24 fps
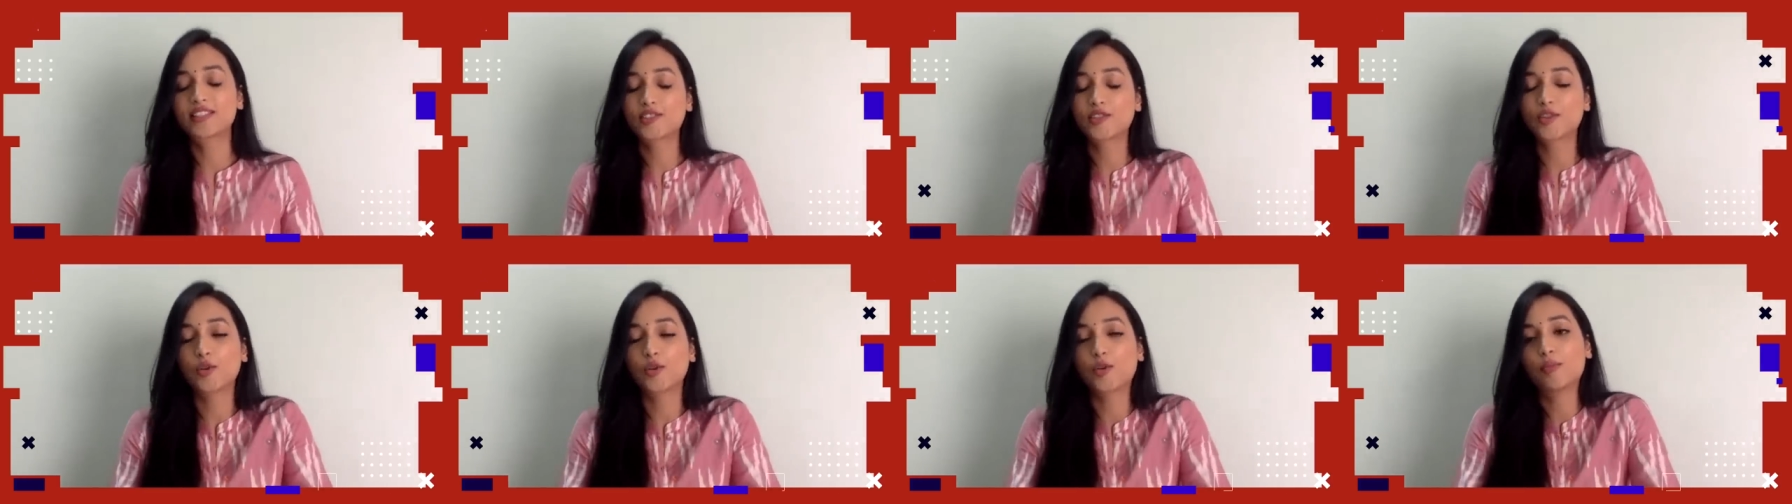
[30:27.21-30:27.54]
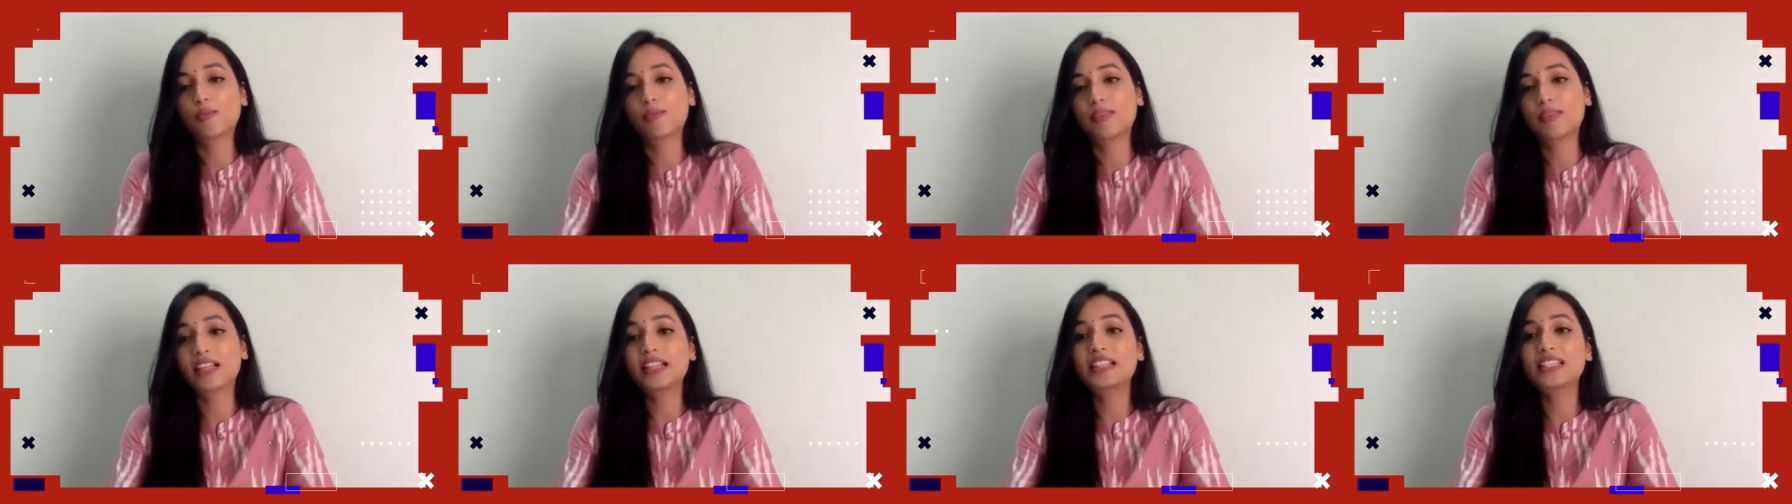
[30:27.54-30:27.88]

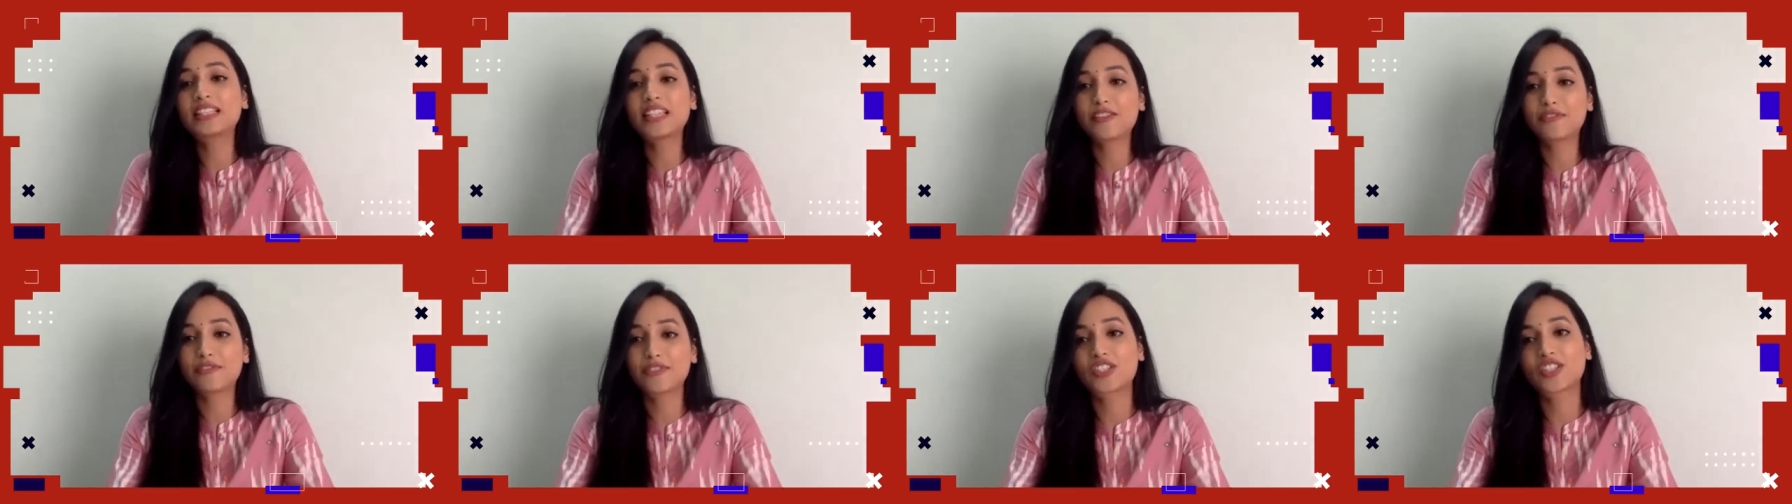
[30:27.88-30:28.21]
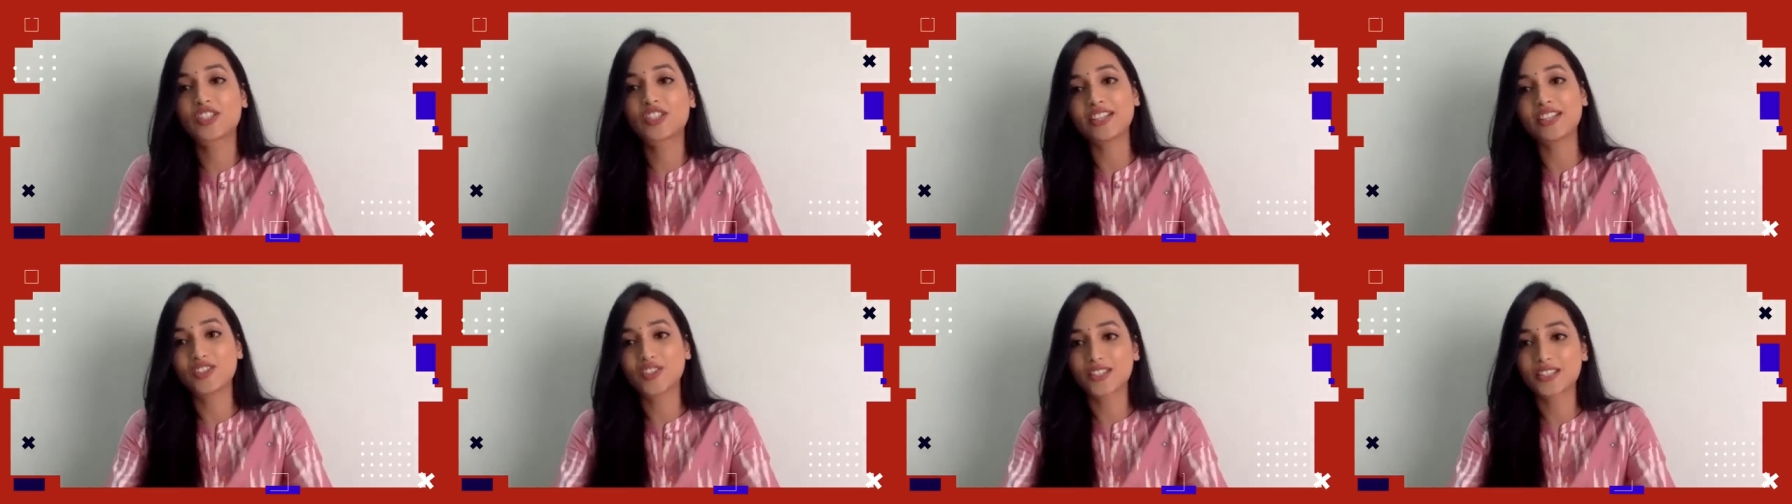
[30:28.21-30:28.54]
So let's see if it
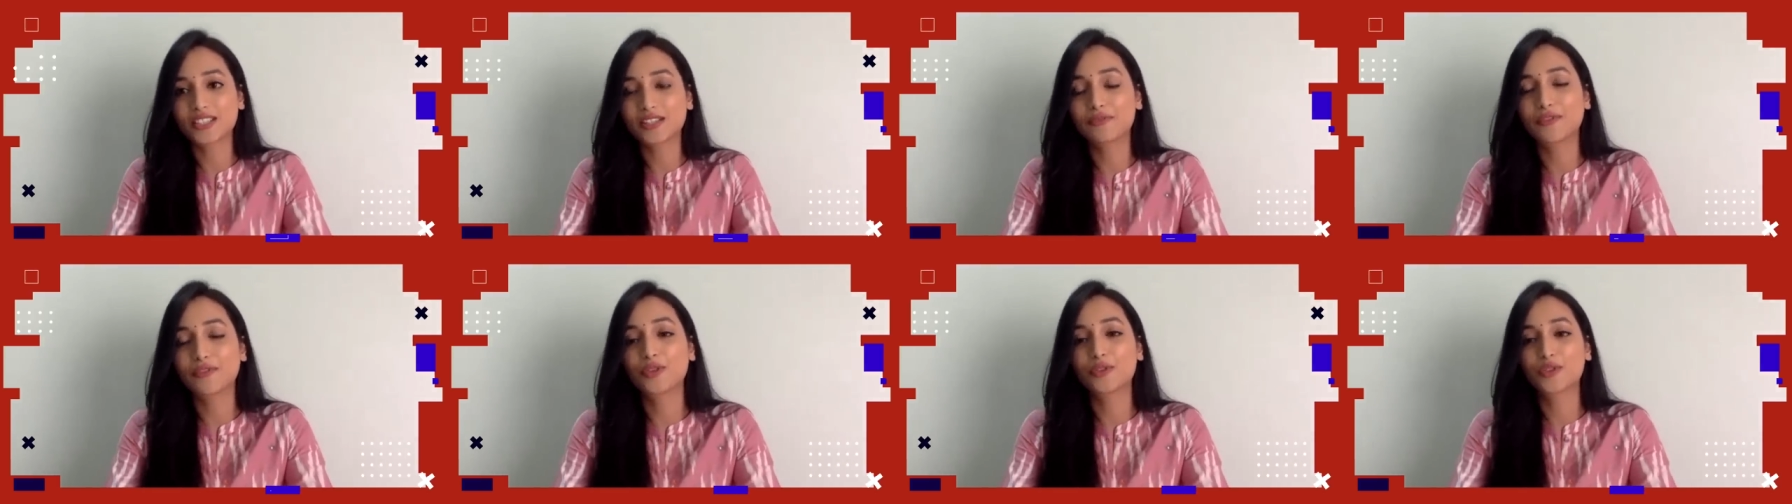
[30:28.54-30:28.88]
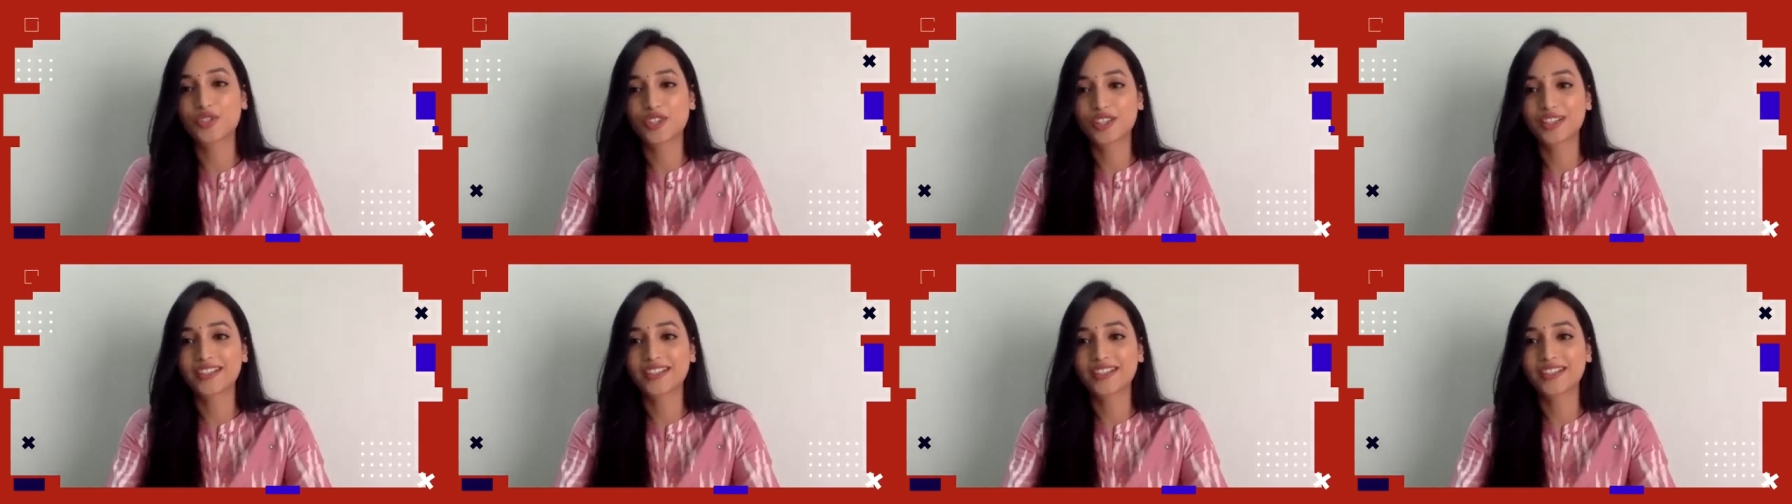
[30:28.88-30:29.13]
changes in future.